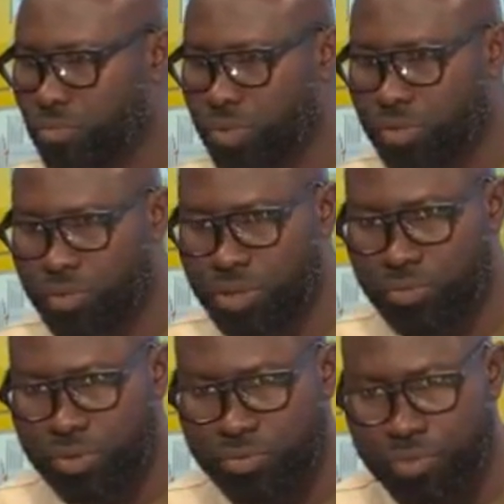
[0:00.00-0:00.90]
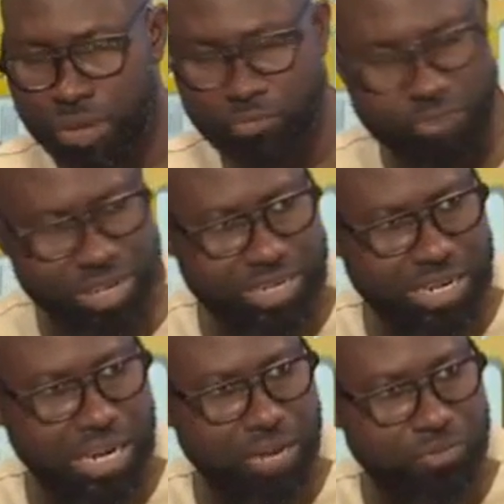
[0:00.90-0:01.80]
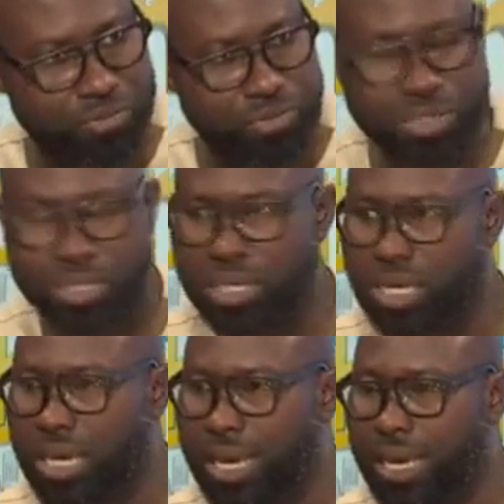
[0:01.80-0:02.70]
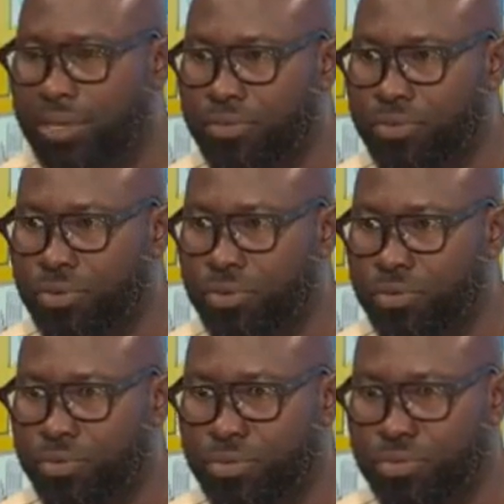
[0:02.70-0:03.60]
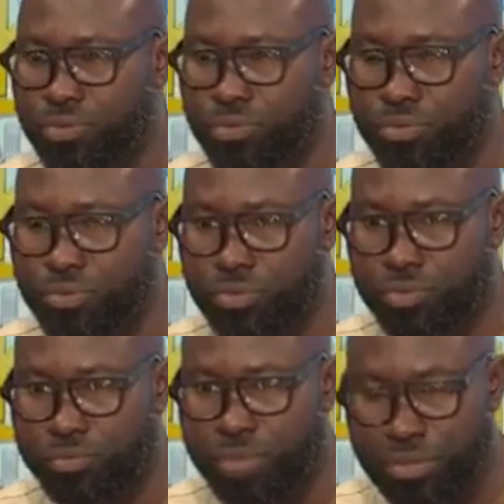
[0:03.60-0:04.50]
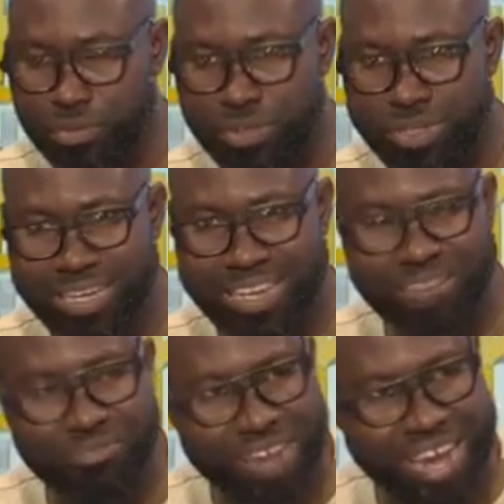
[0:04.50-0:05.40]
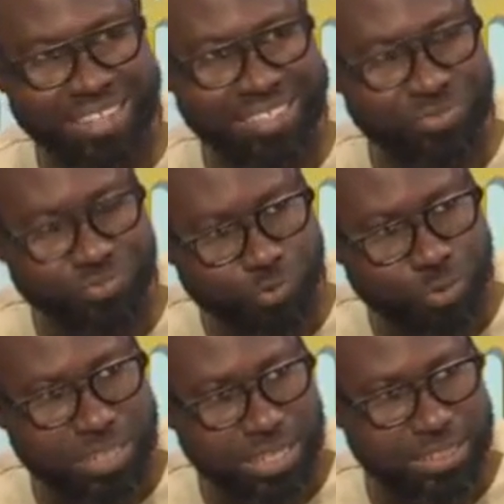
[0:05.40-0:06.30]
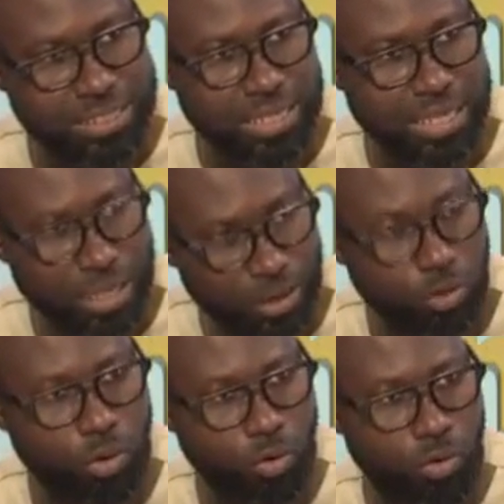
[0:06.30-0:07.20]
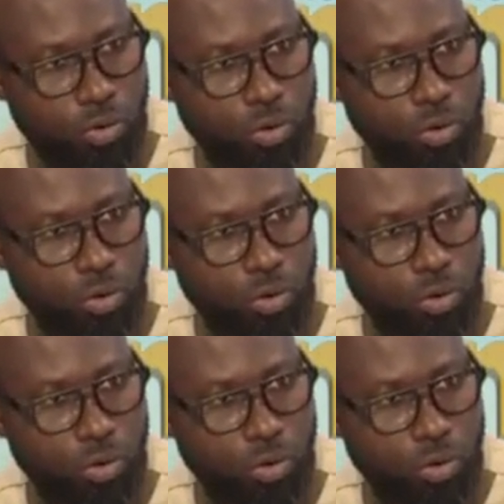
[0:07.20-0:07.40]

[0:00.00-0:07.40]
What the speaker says: We are running the country. And so we should make sure that every act is rooted in law.